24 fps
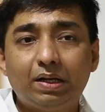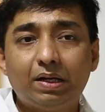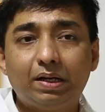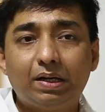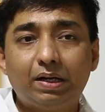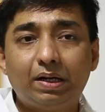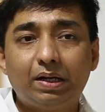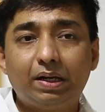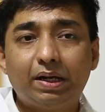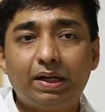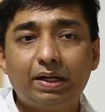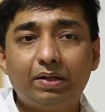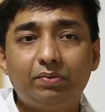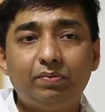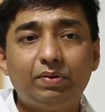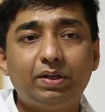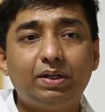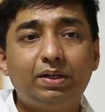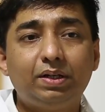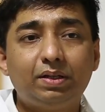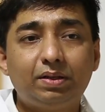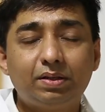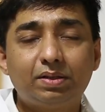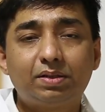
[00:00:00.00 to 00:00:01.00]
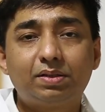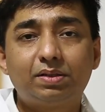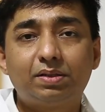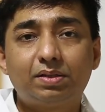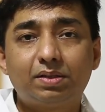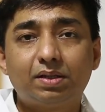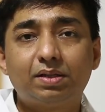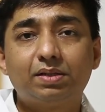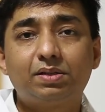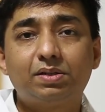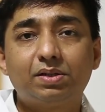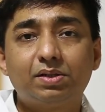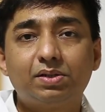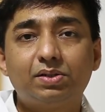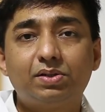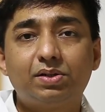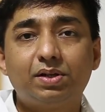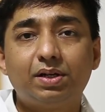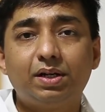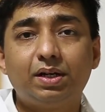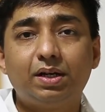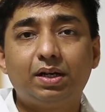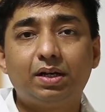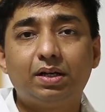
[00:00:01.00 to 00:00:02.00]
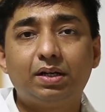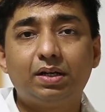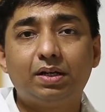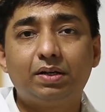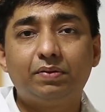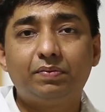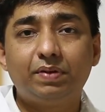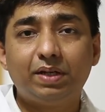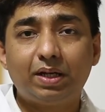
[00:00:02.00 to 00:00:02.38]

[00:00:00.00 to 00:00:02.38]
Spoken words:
And we did this surgery a